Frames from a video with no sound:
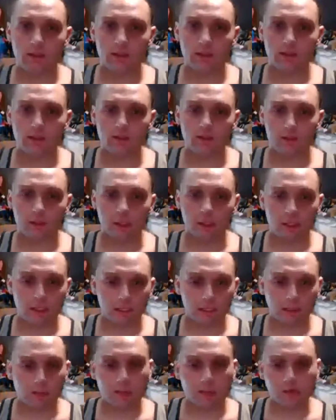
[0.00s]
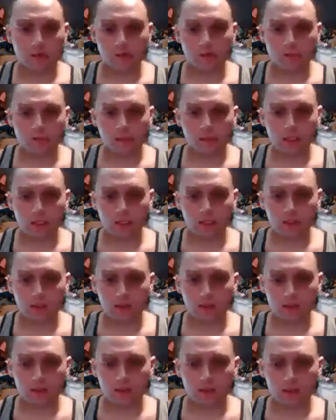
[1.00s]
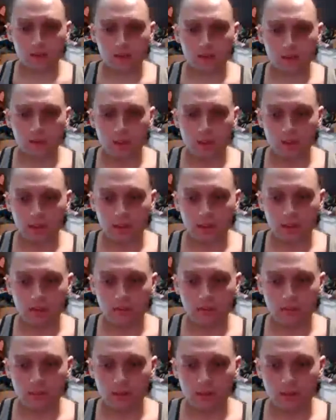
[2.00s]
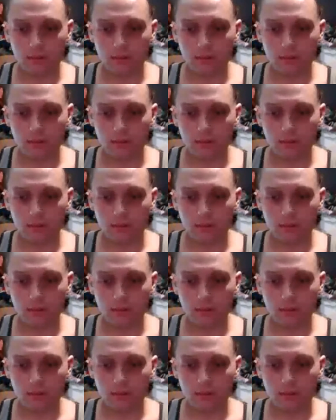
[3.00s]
Journey to Kingdom Hearts 3 or anything.